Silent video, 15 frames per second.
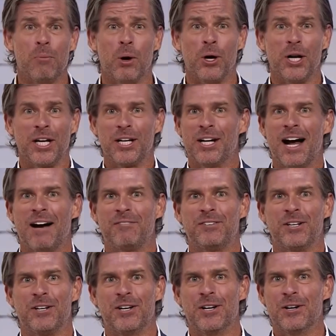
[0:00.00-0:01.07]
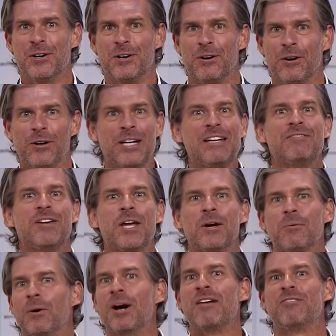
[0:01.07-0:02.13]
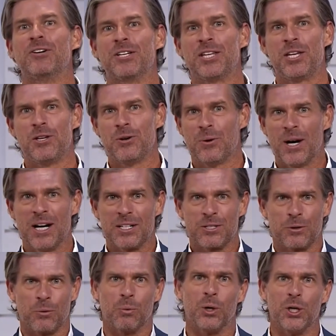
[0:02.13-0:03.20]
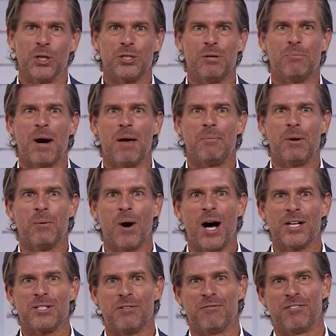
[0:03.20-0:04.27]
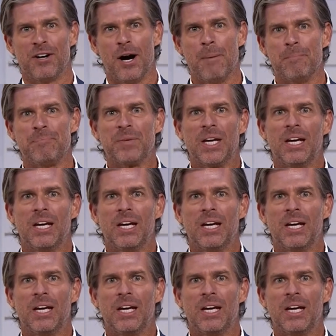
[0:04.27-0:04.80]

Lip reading: morning, good afternoon, or evening, wherever in the U.S. or world you might be watching from.